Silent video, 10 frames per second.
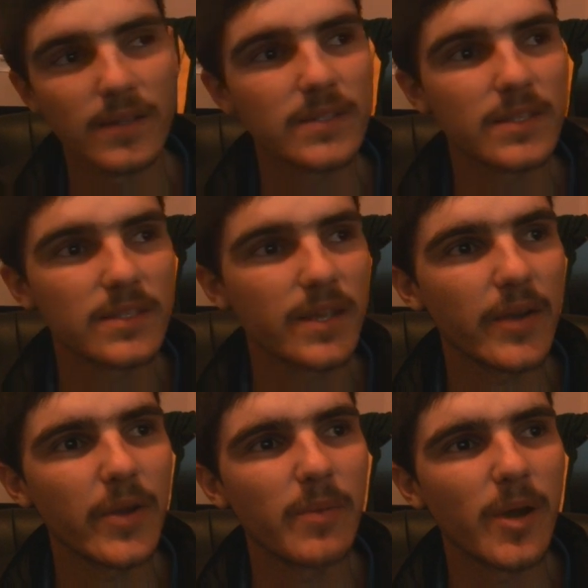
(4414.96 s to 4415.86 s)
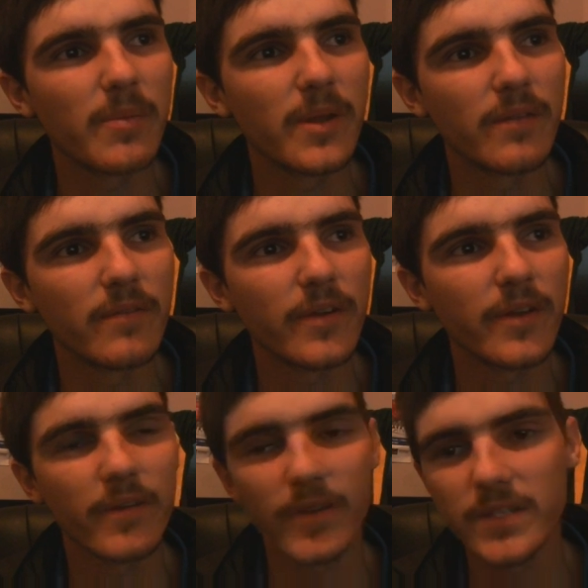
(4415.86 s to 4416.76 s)
a scary moment, a very,
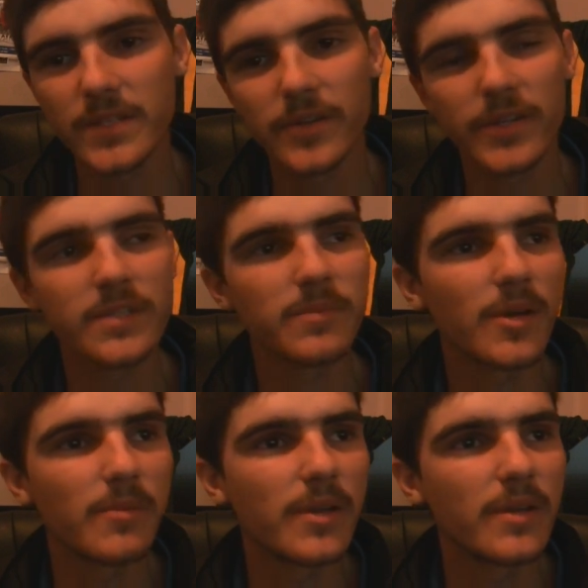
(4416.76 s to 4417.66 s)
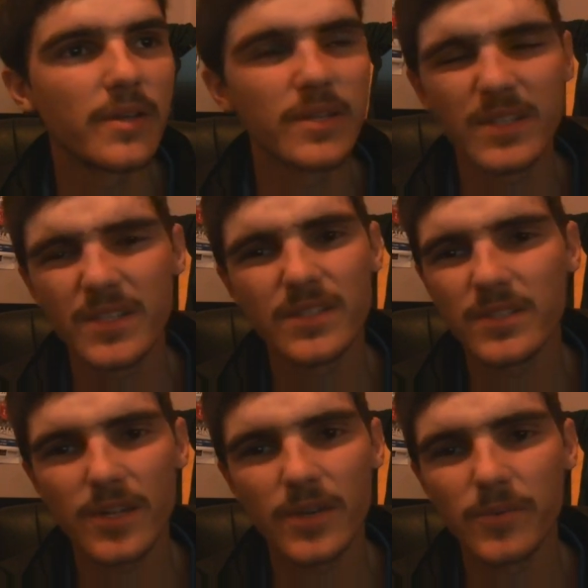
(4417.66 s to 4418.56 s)
very serious moment. You just
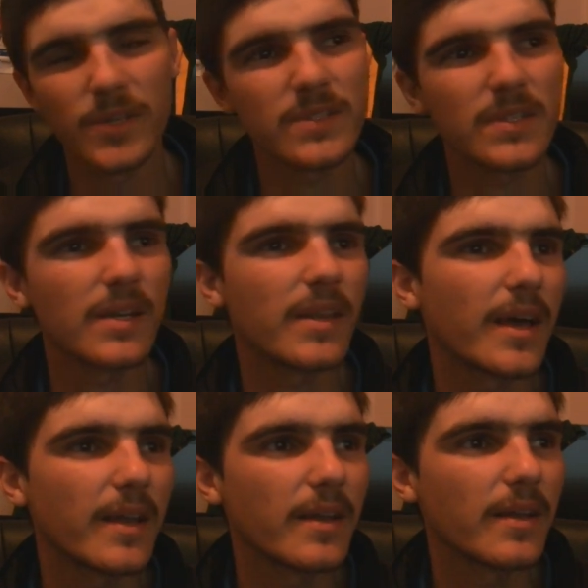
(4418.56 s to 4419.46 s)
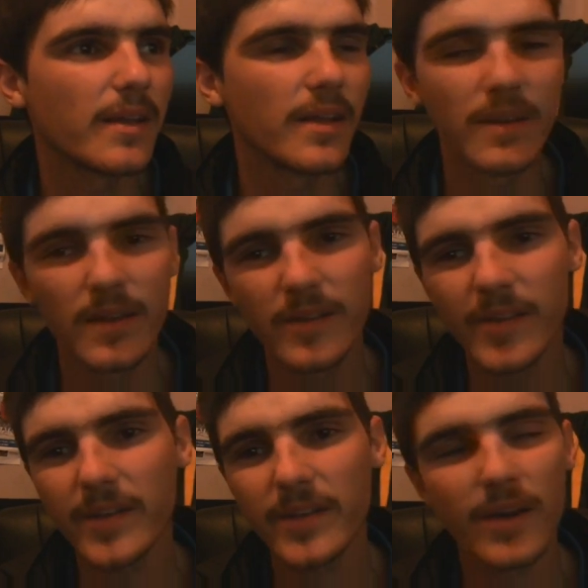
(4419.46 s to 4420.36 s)
don't want to see that. In an
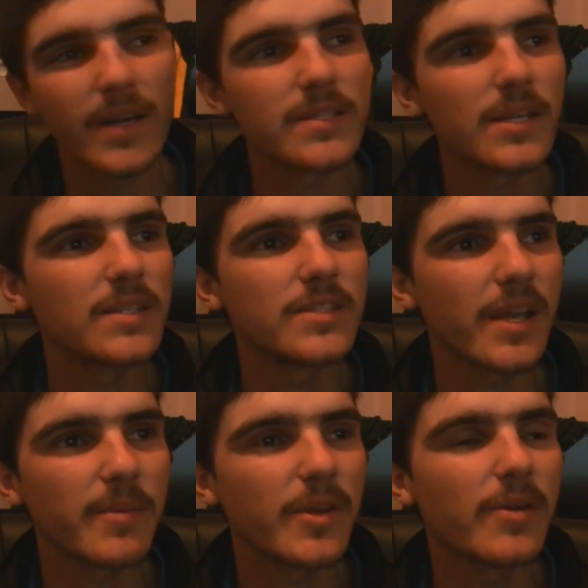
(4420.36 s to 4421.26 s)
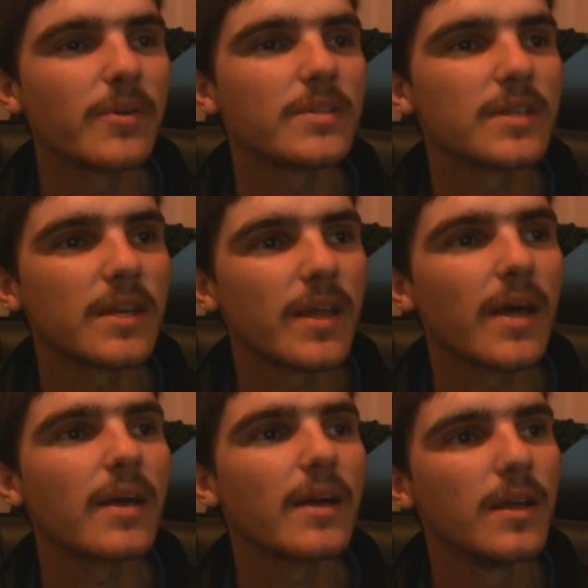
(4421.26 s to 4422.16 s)
under-19s game, you don't want to see
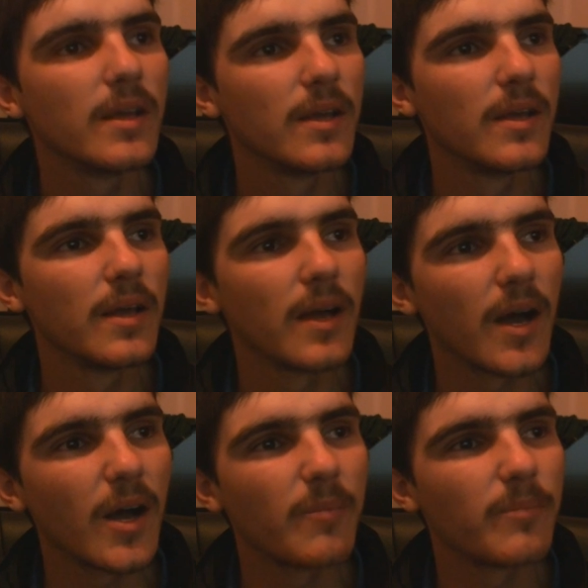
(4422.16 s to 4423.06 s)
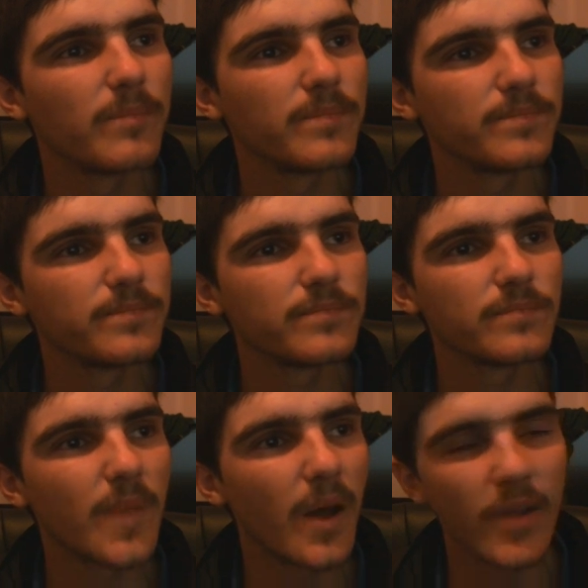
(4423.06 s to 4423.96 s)
that.
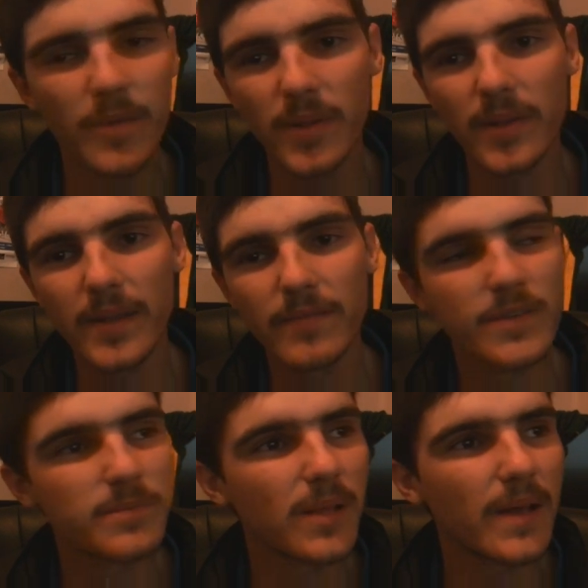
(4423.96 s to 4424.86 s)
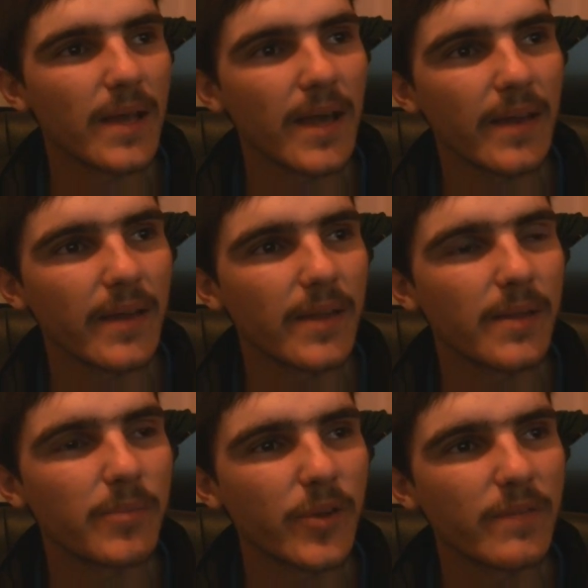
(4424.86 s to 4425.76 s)
I don't believe this player had any
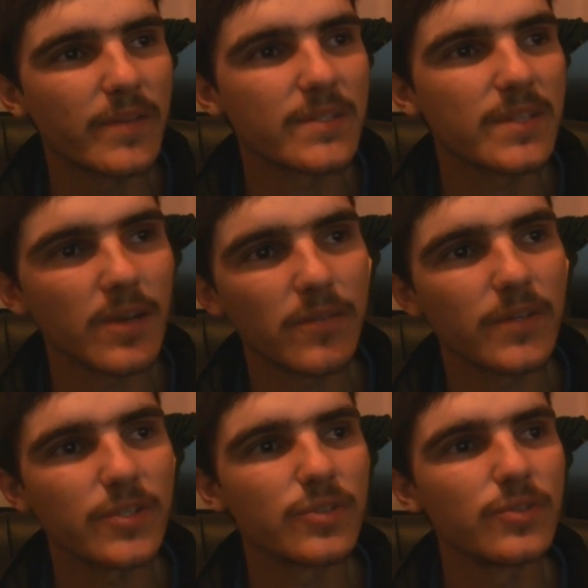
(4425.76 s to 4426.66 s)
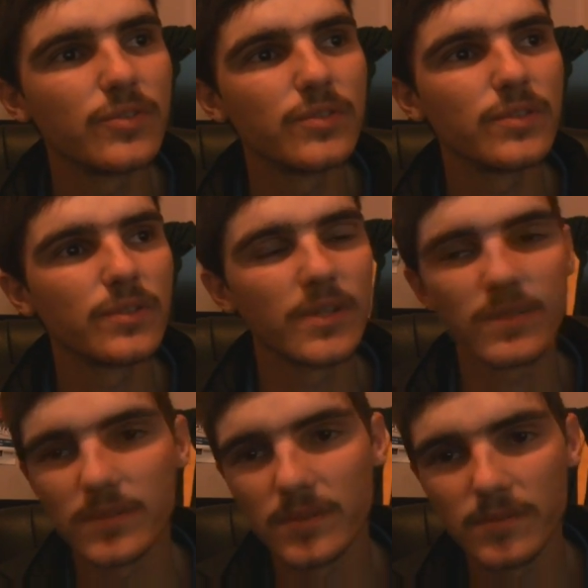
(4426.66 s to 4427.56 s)
previous health issues that
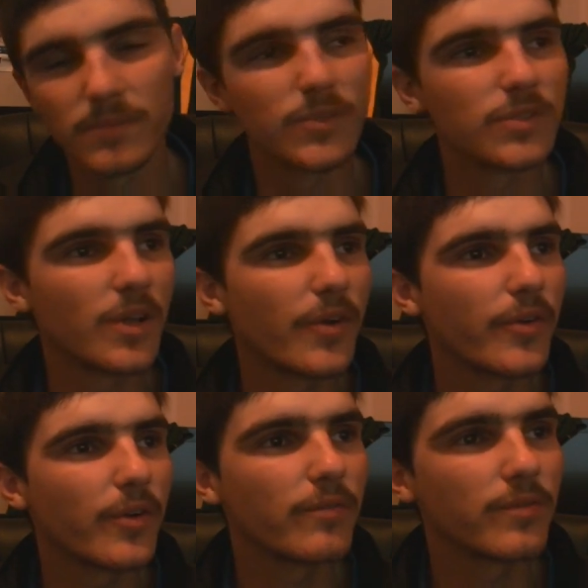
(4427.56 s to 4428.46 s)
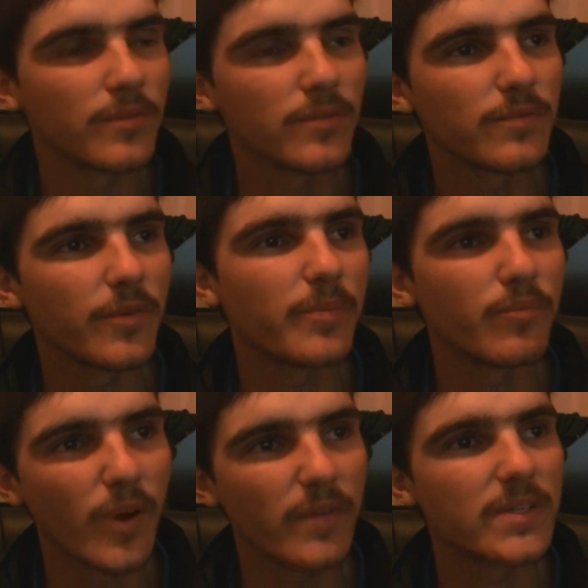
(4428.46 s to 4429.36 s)
was known of from
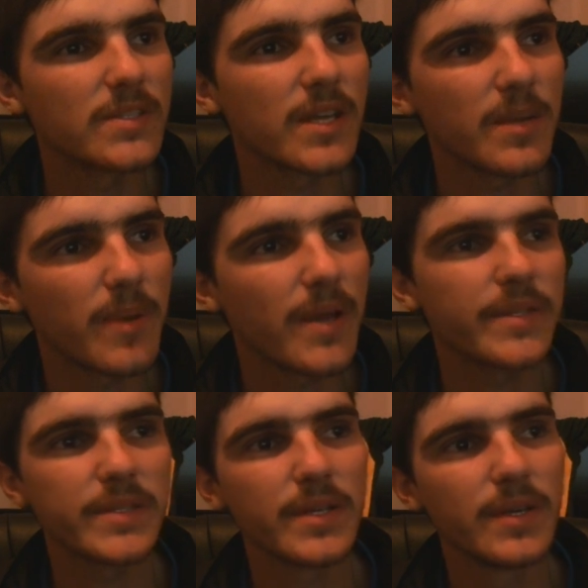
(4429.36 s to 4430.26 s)
one of his teammates